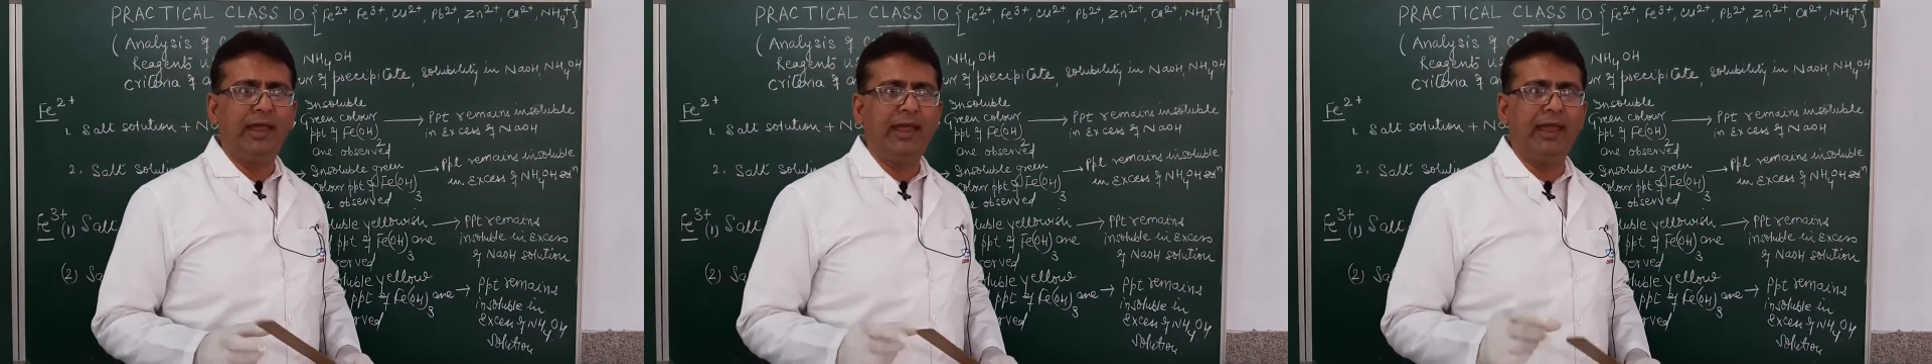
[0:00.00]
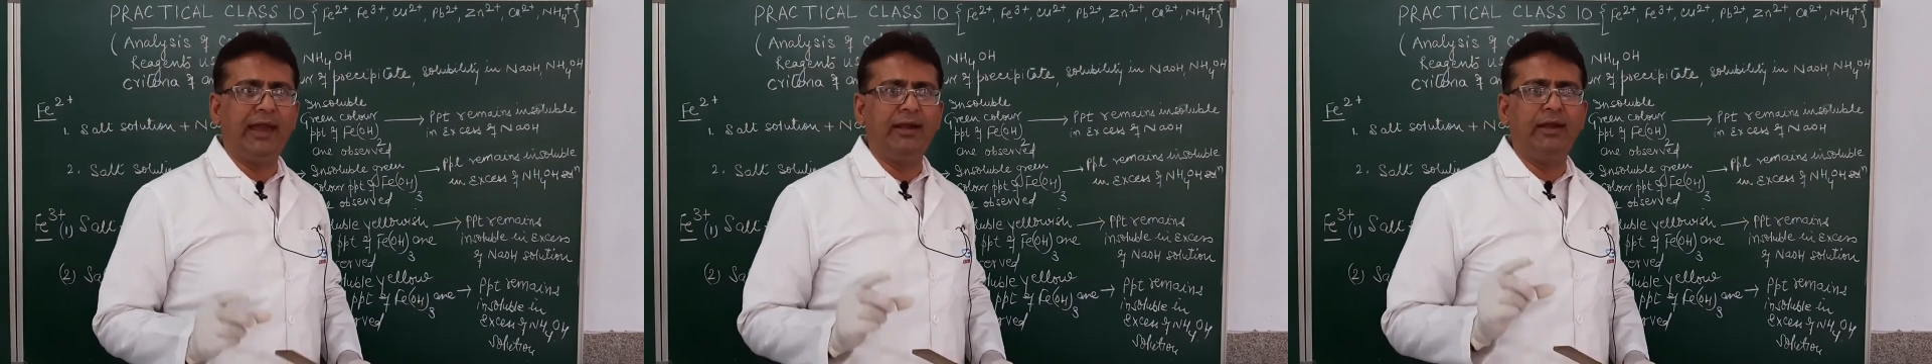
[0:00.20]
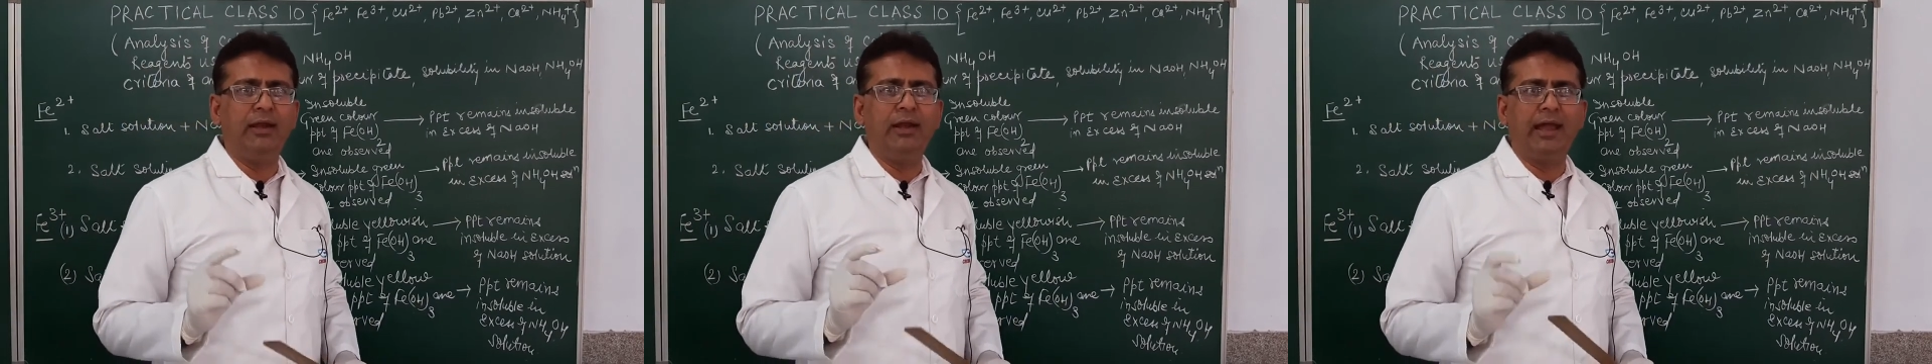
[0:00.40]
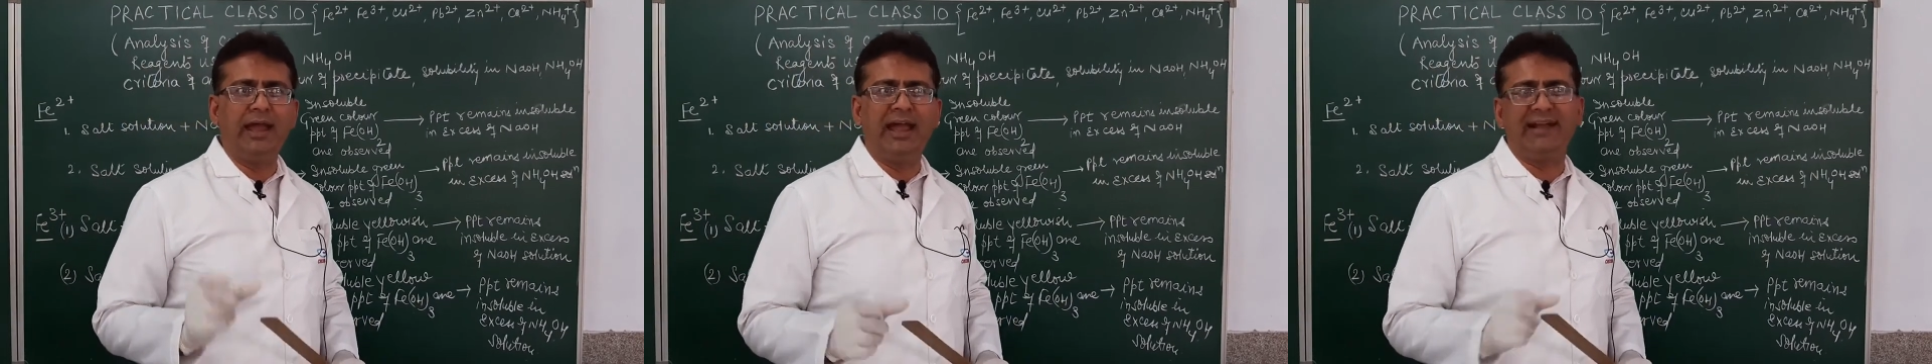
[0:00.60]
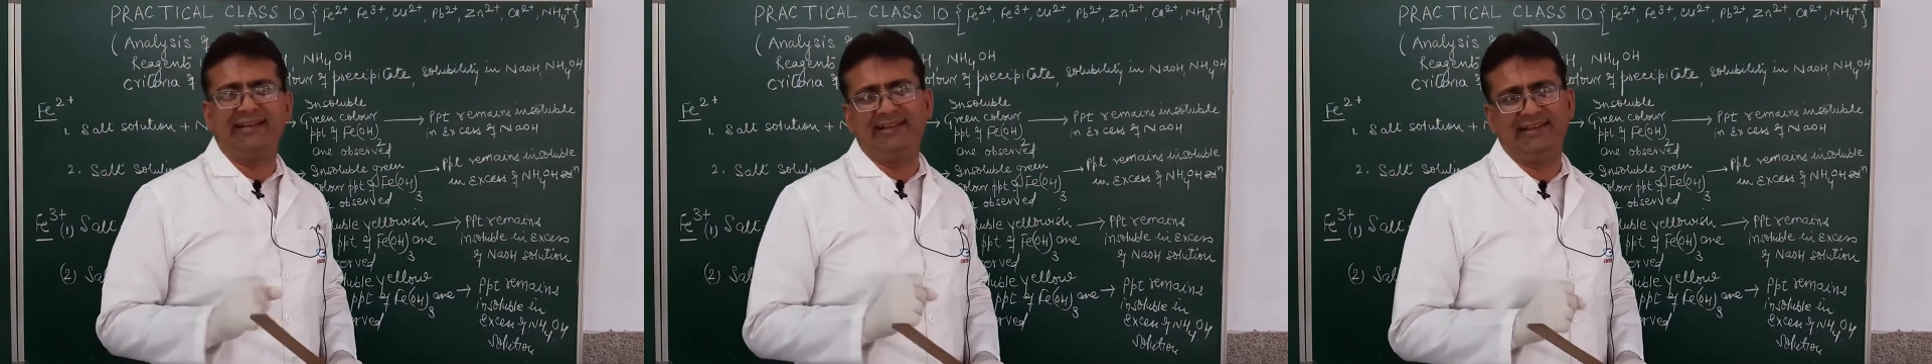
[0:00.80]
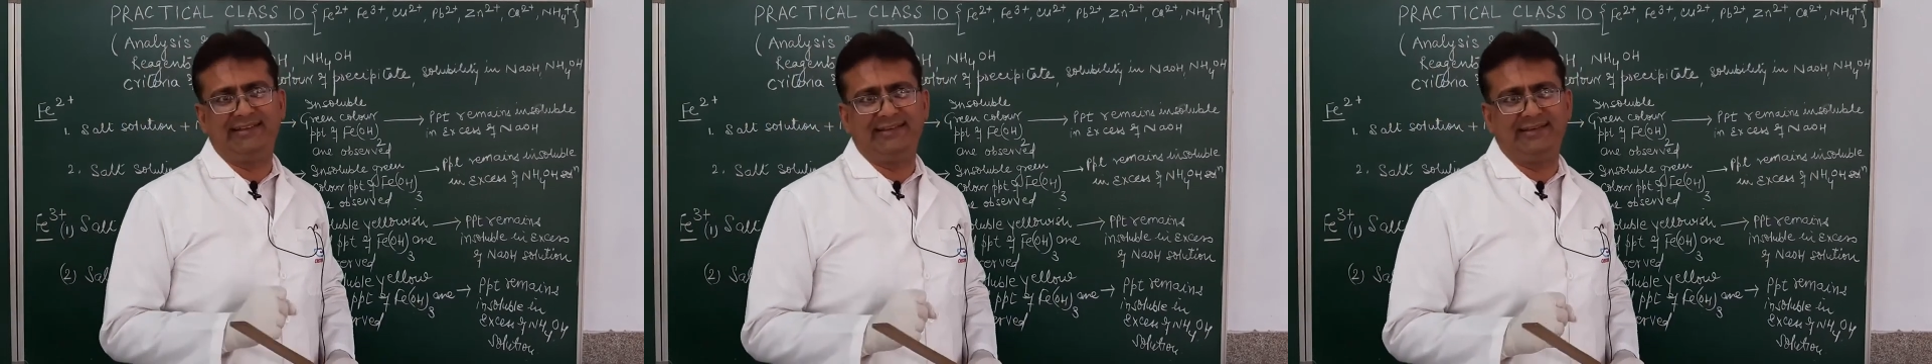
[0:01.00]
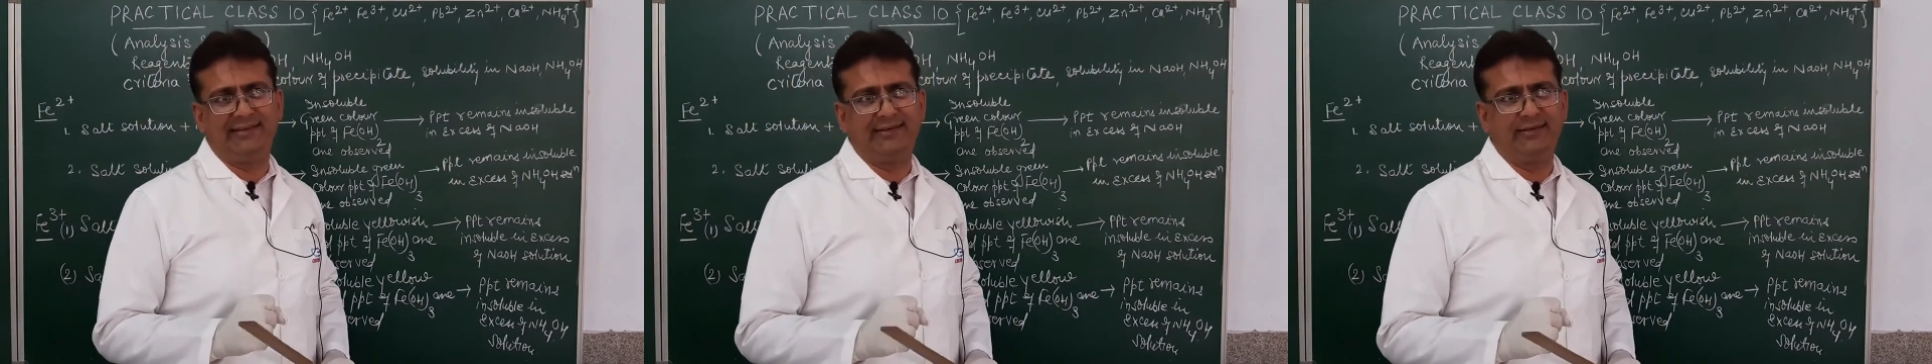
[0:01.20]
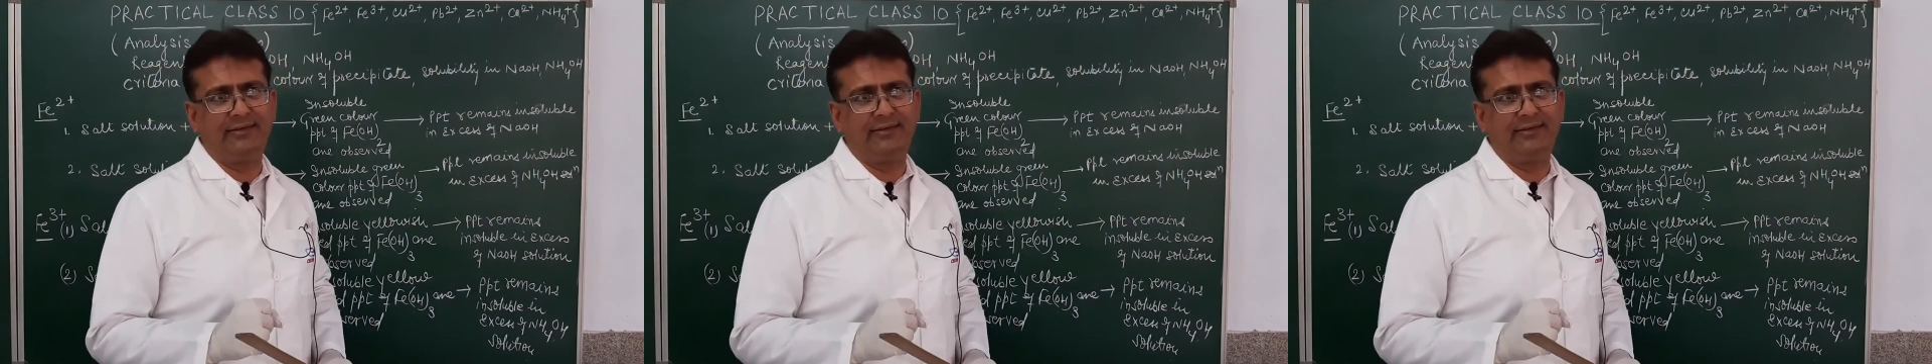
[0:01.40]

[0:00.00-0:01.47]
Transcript: and in excess.